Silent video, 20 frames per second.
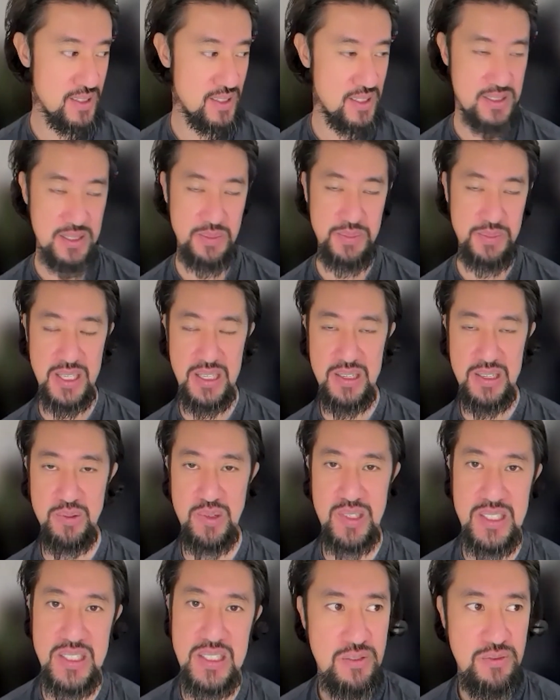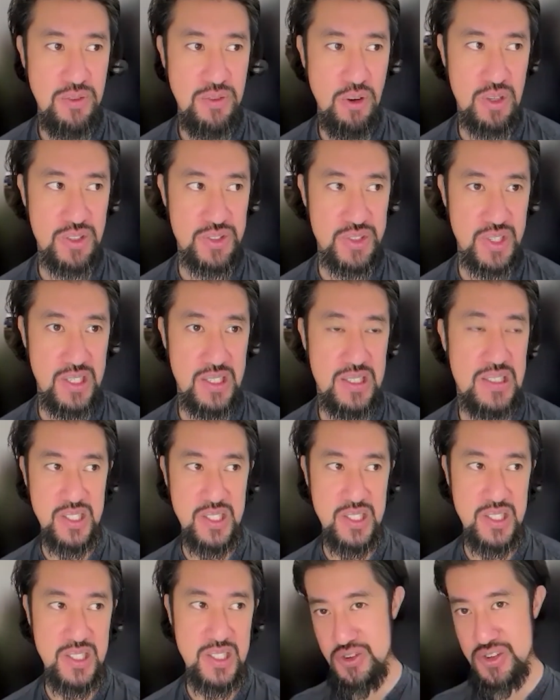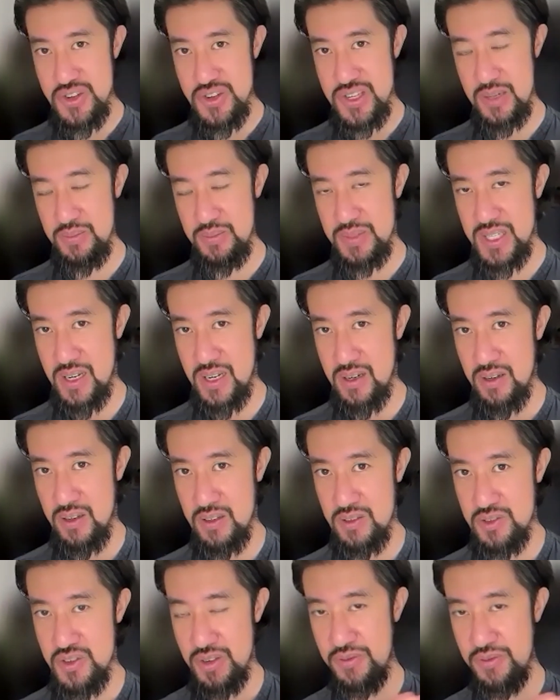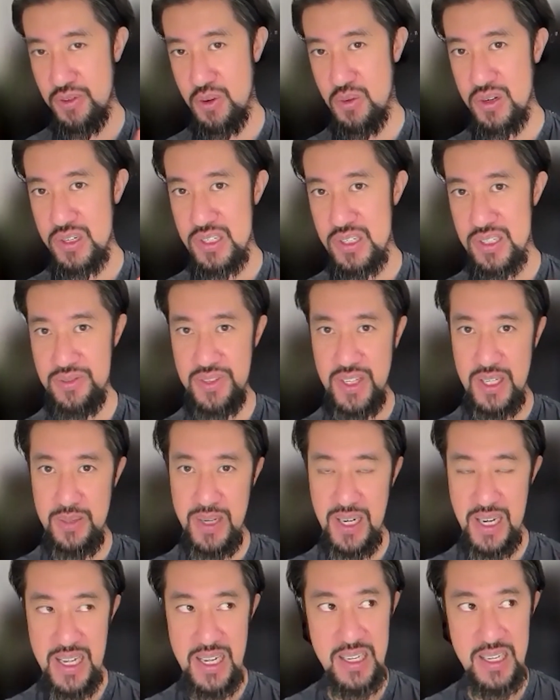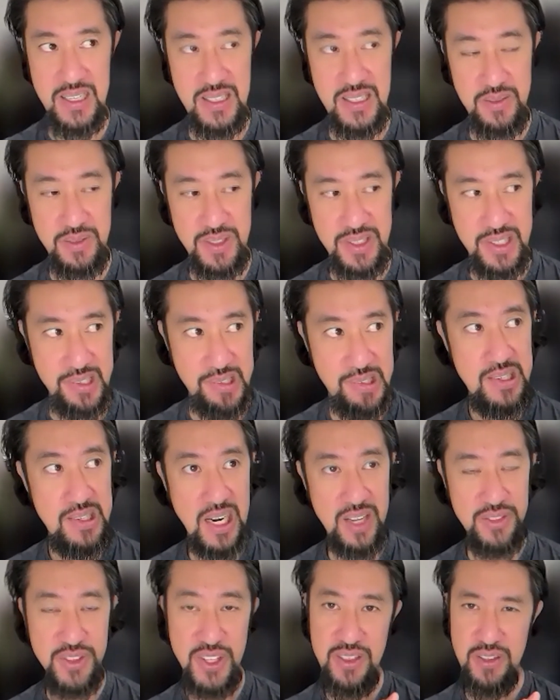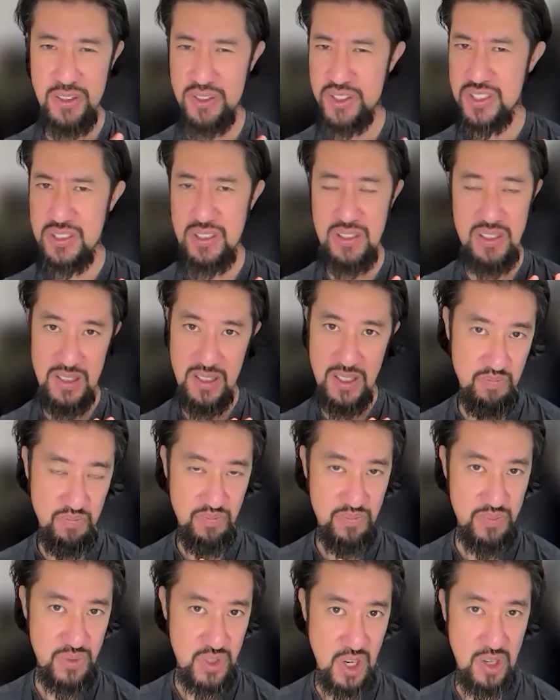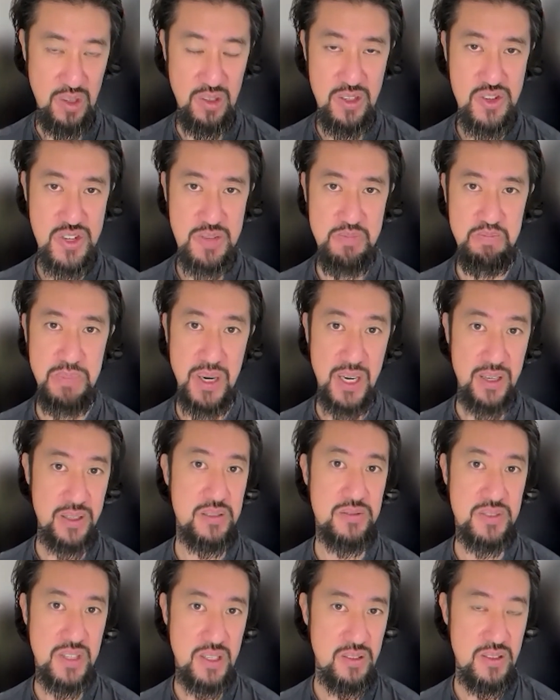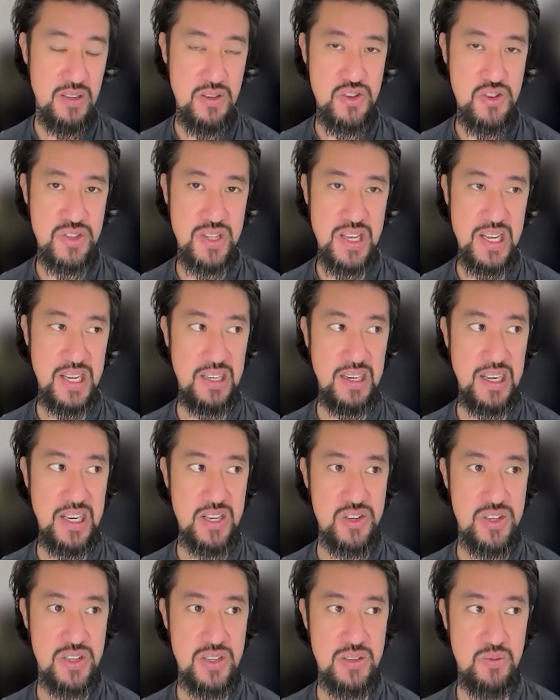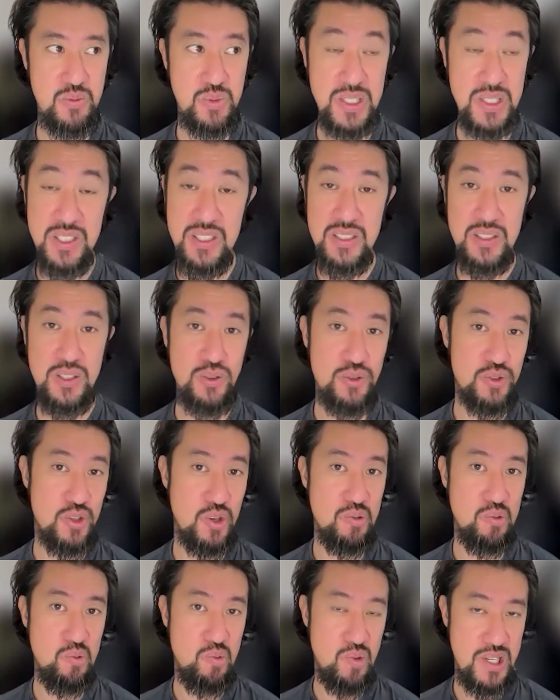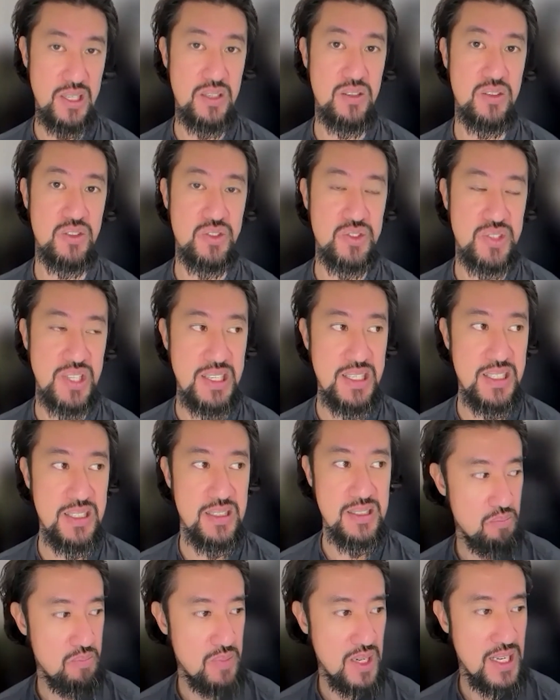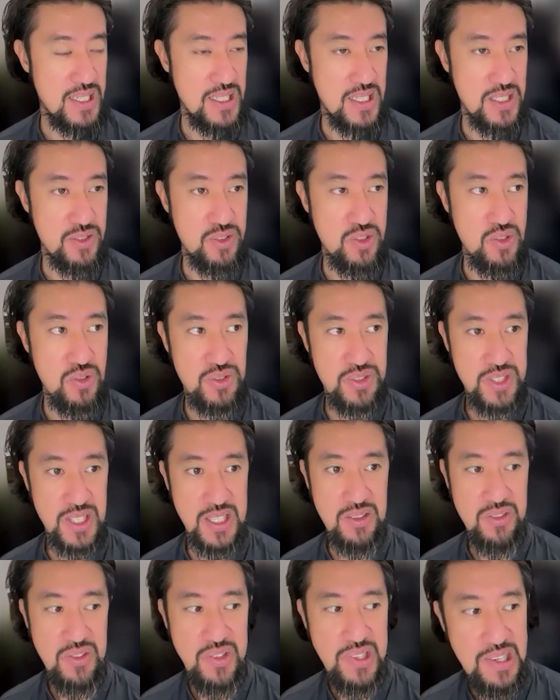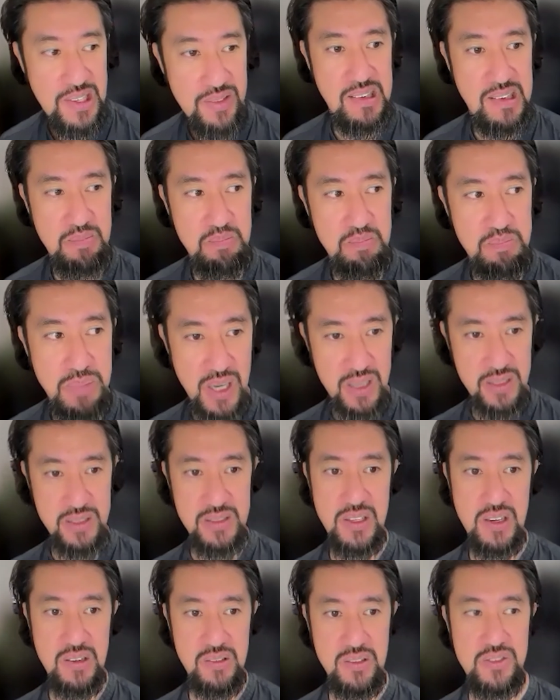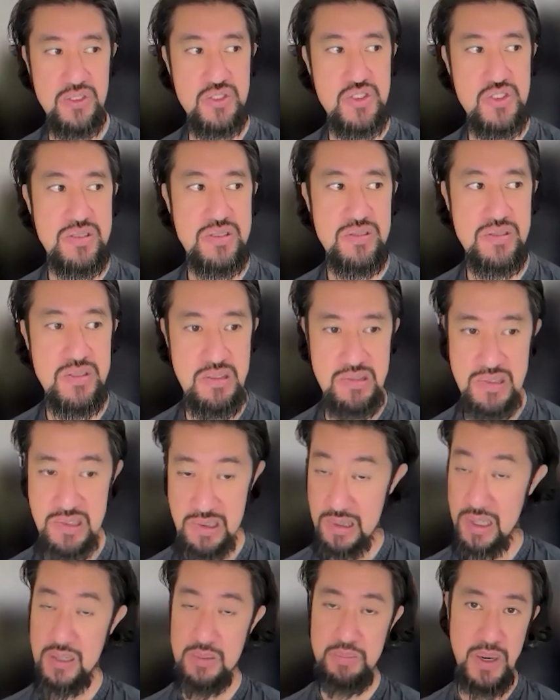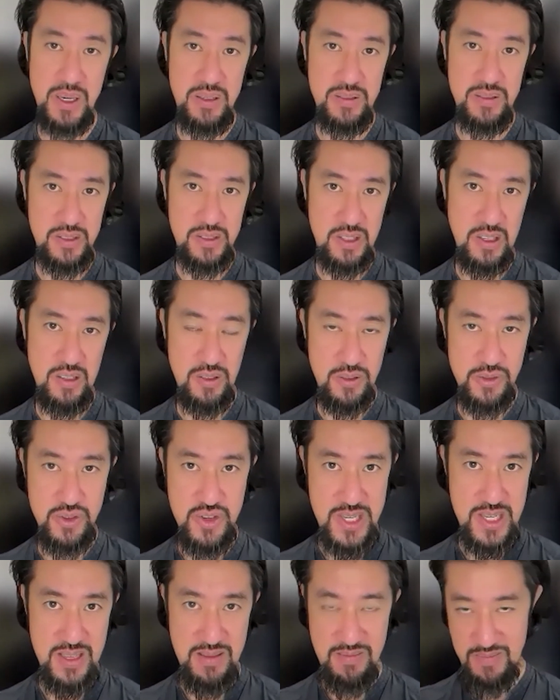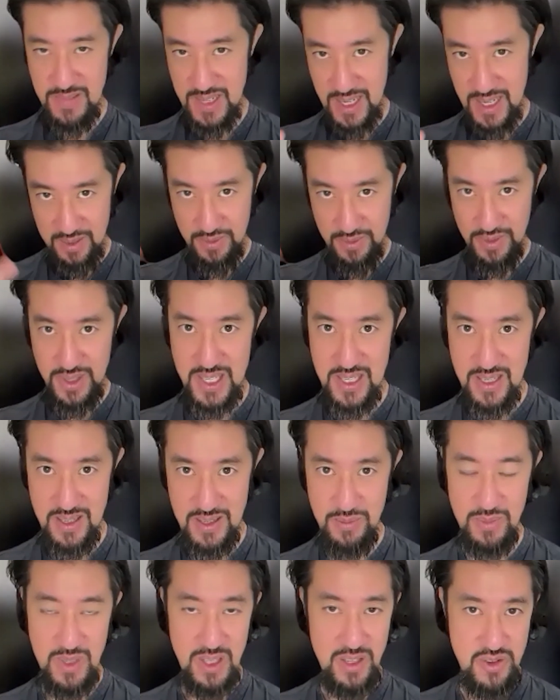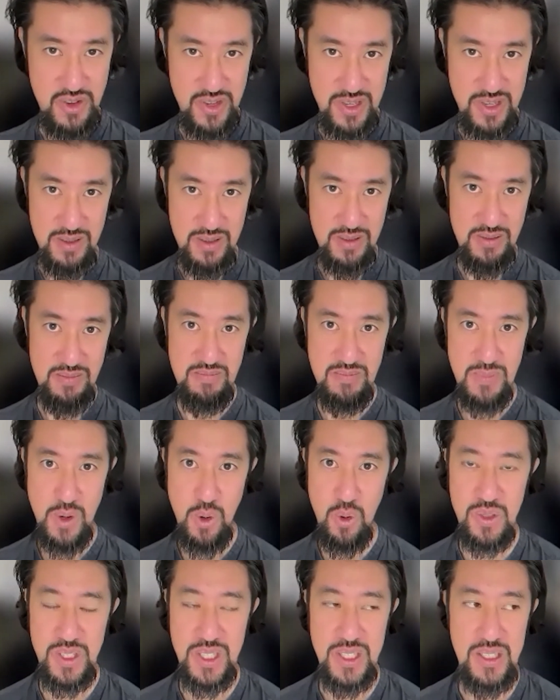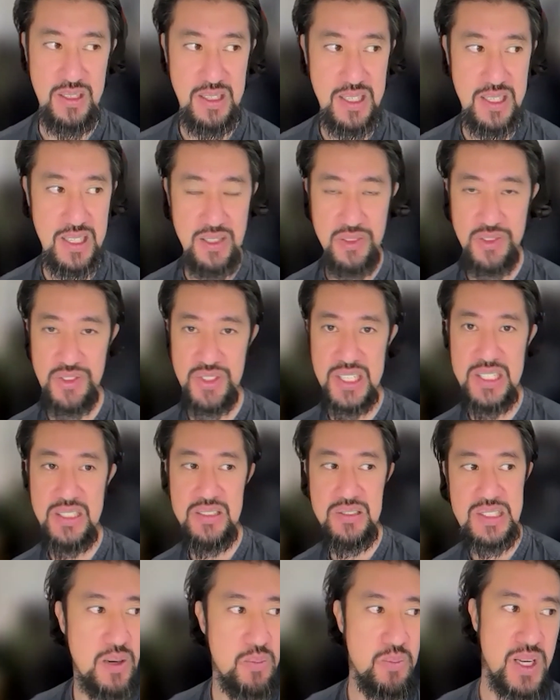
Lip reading: And that's something I want to focus on. Now, as much as I'm technology forward and thinking about AI and everything, I think there's still a lot of knowledge and body of knowledge that actually we still don't quite understand. And I do think that body of knowledge, there's a lot of body of knowledge in kind of these religious and holy kind of sites.